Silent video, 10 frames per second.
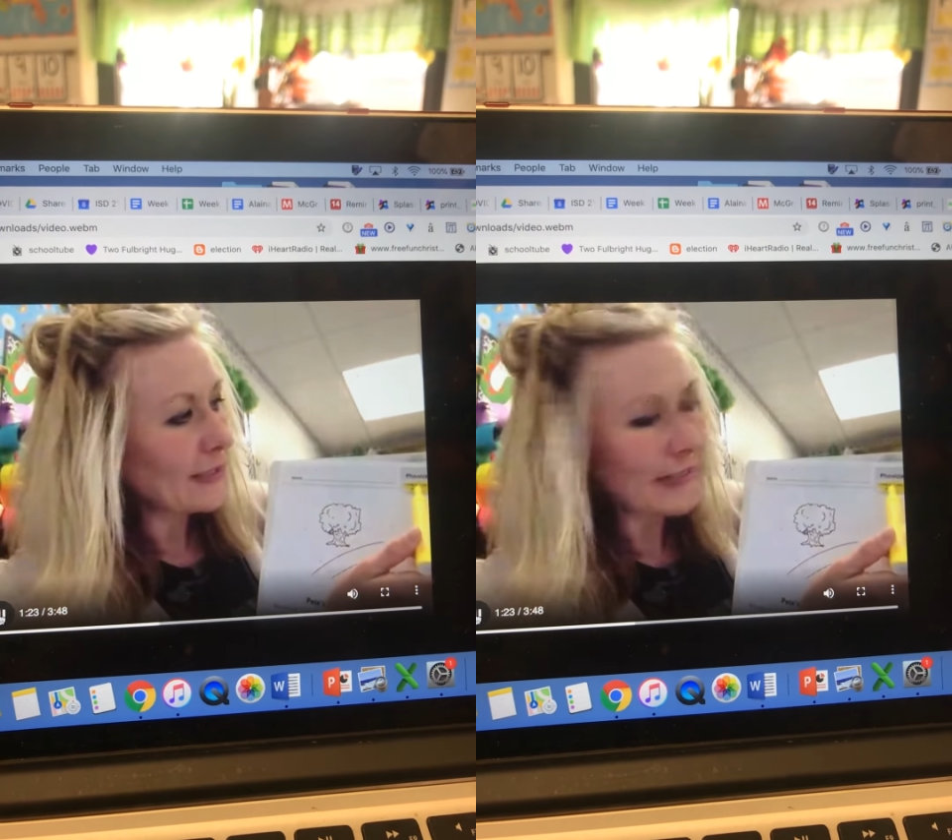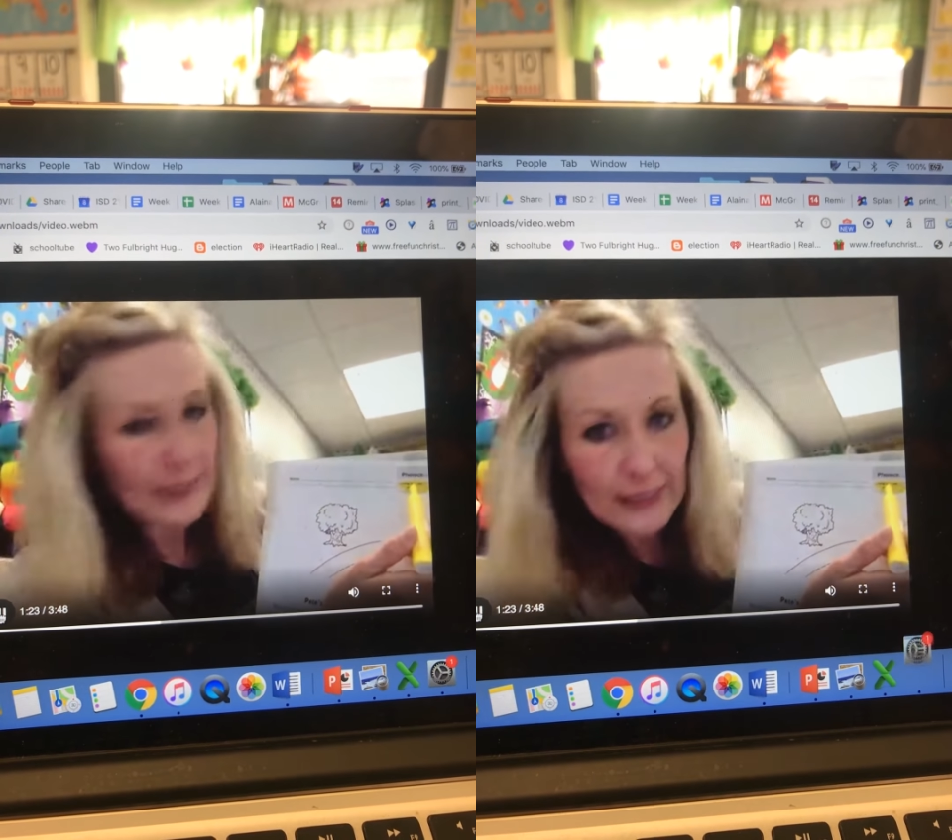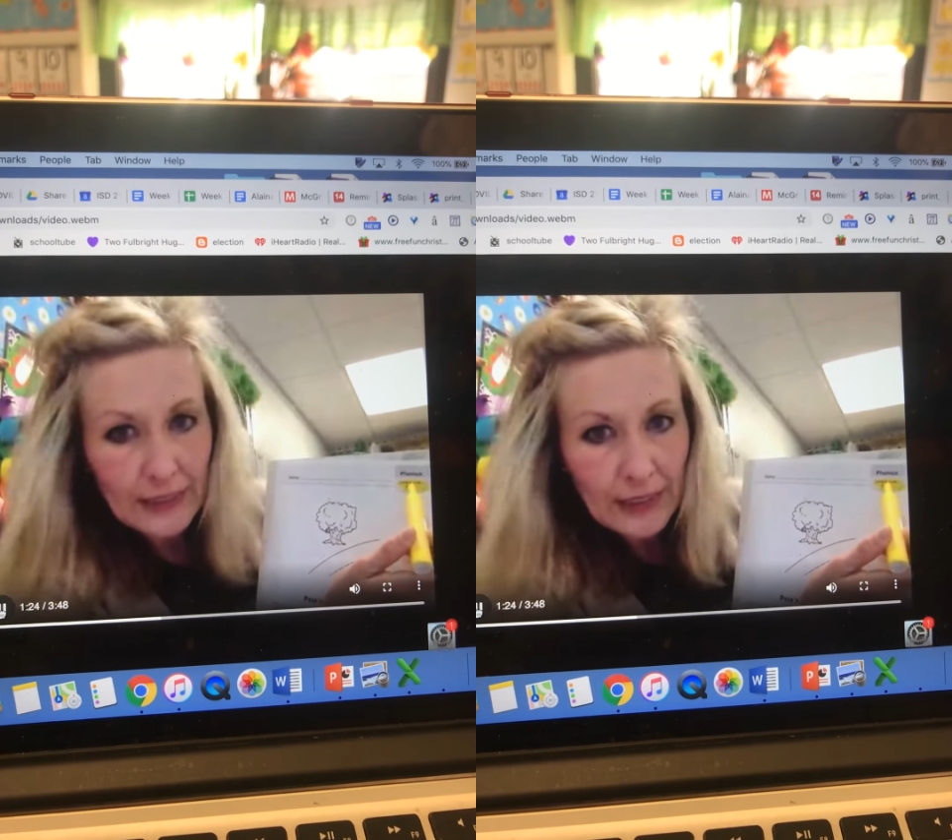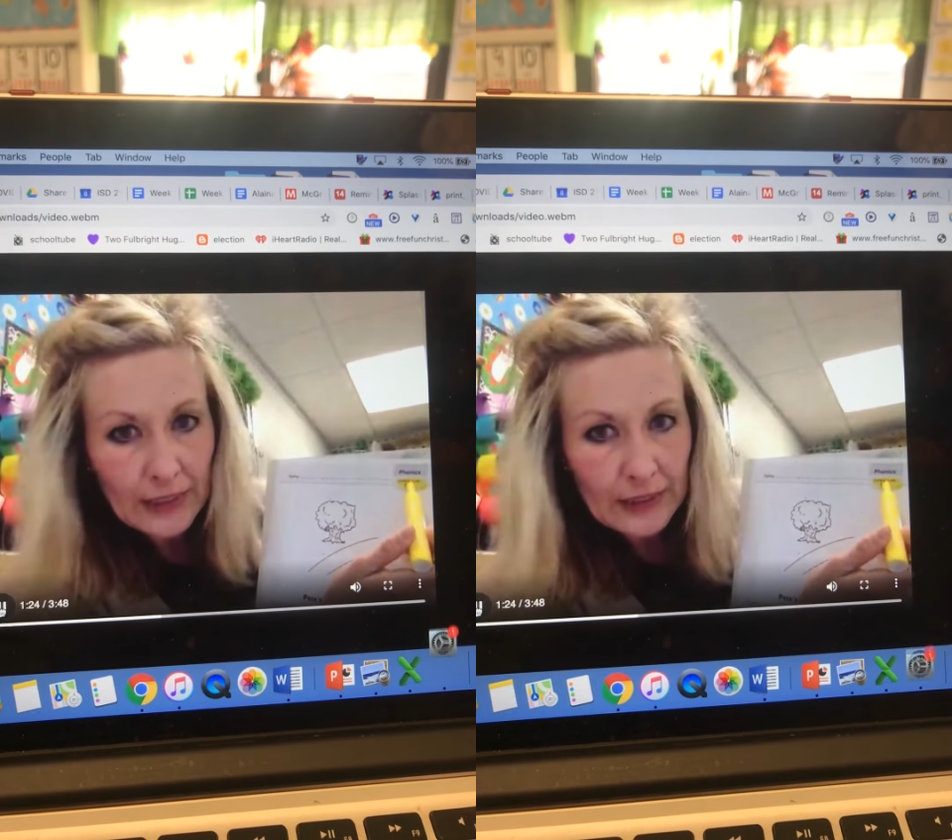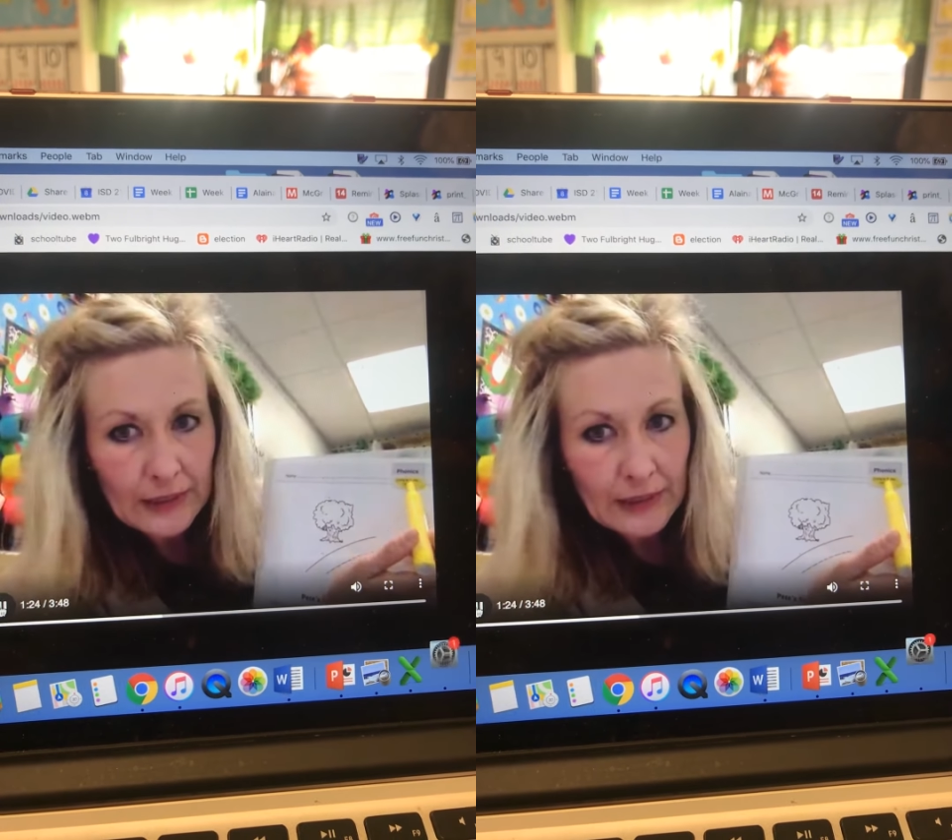ea,
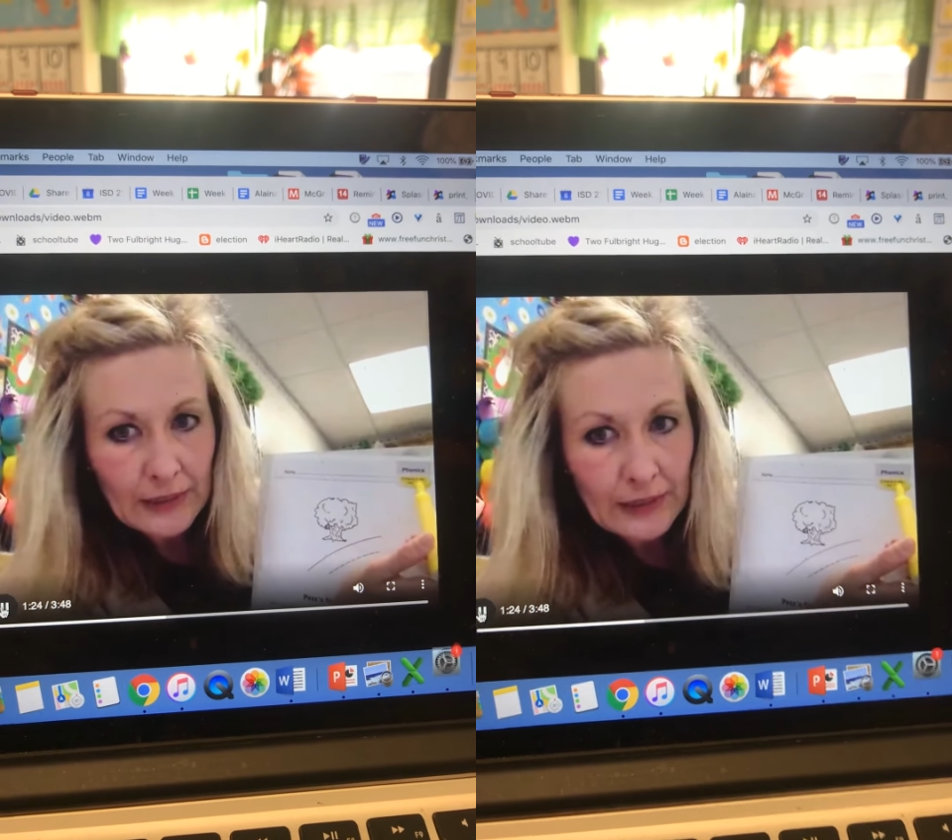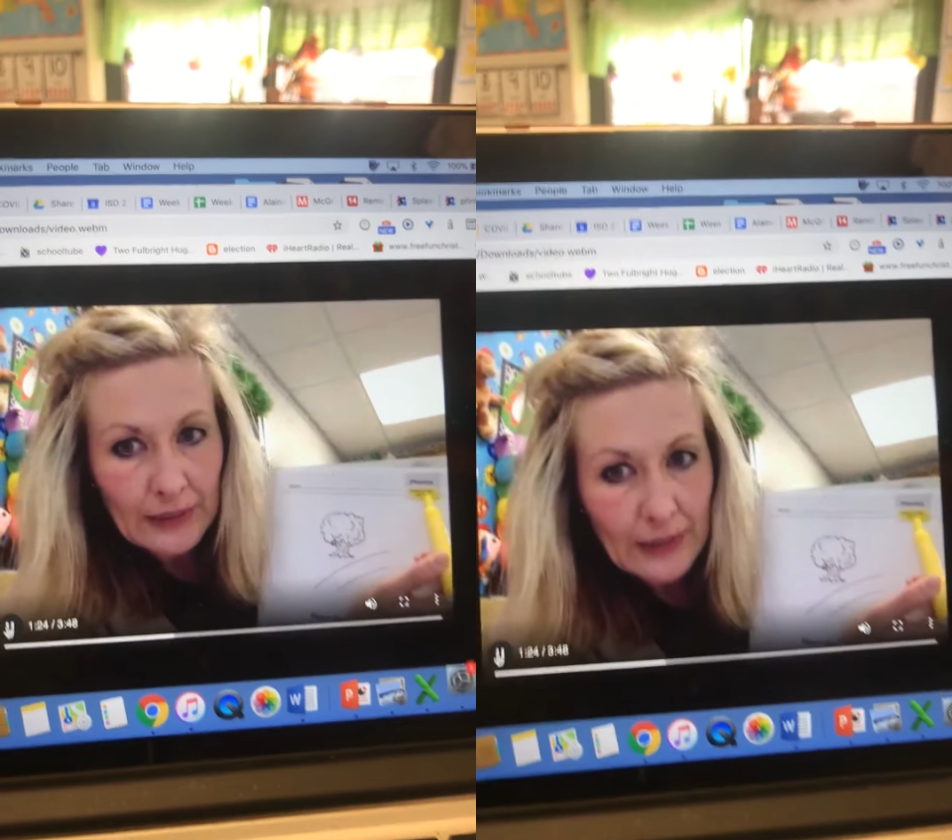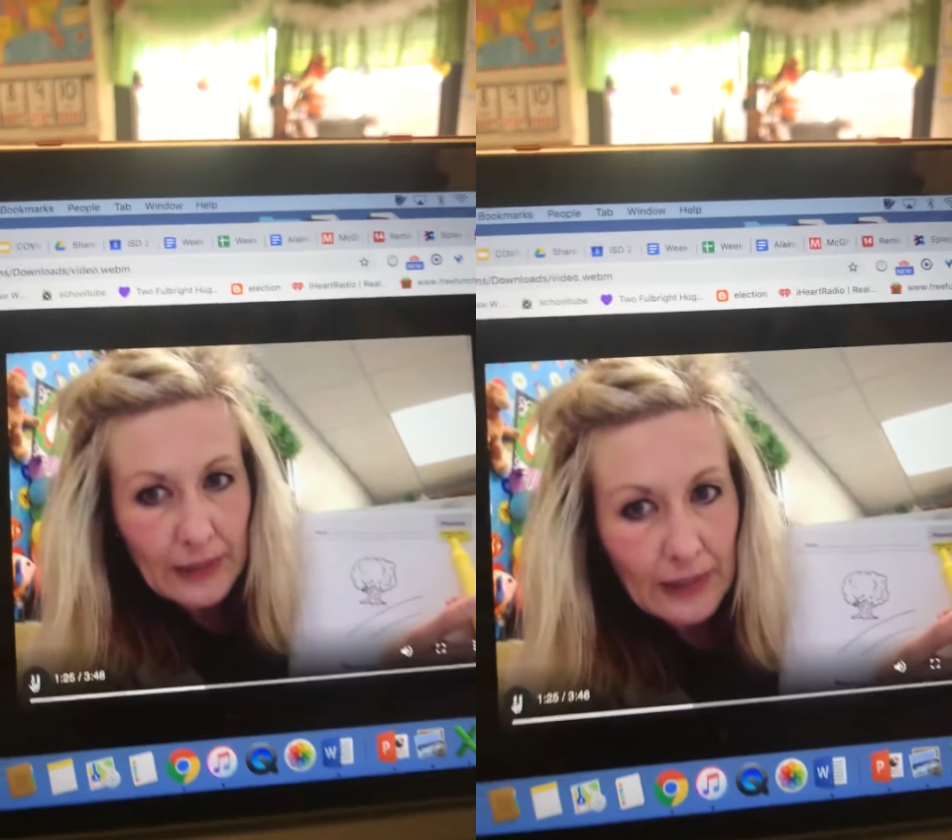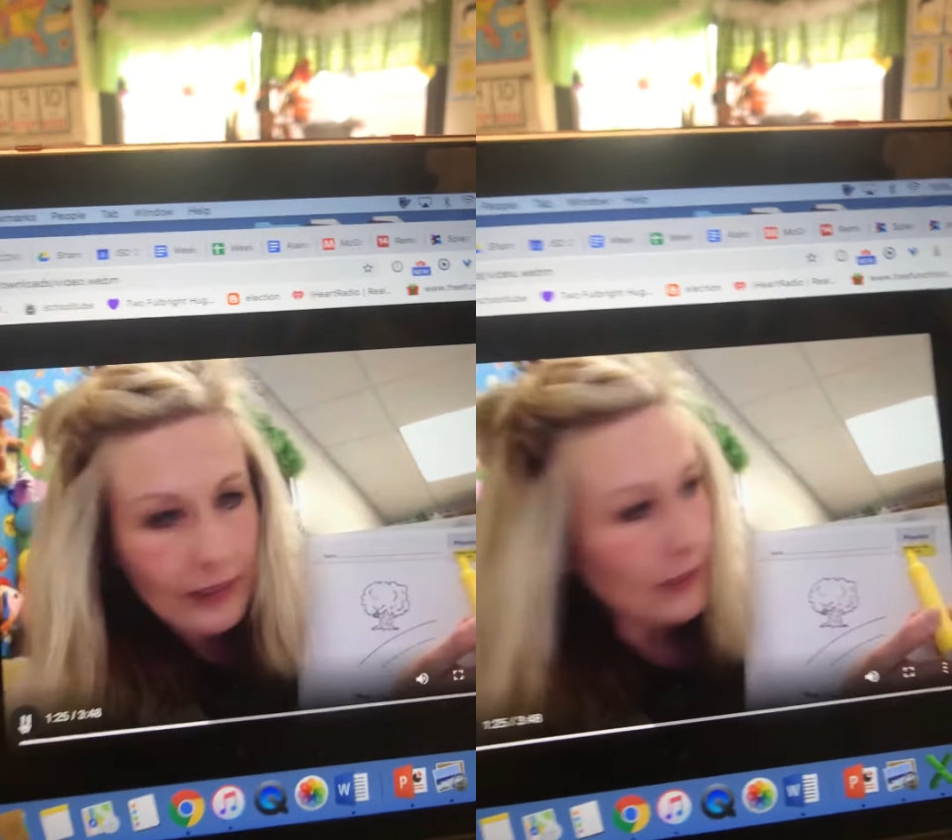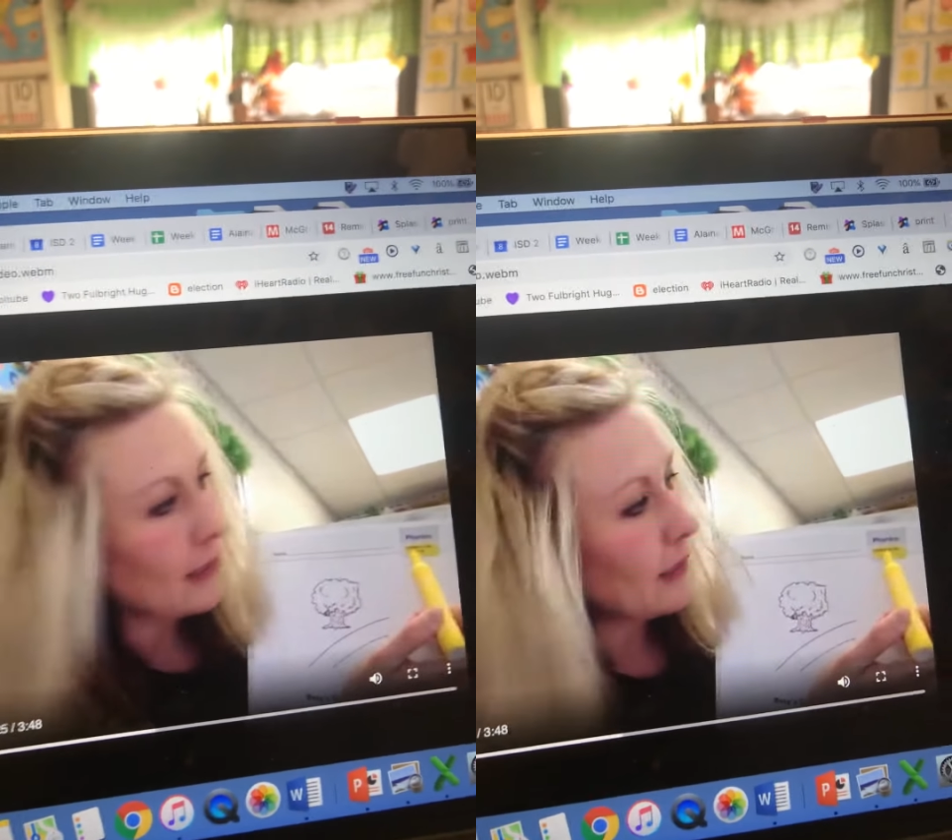
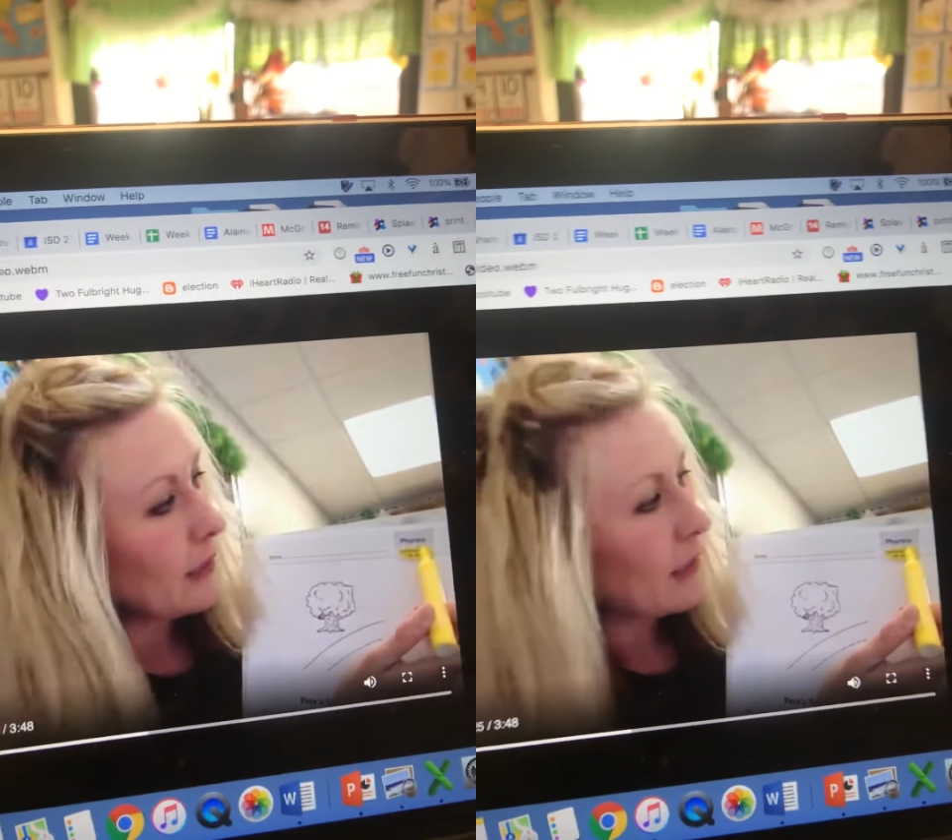and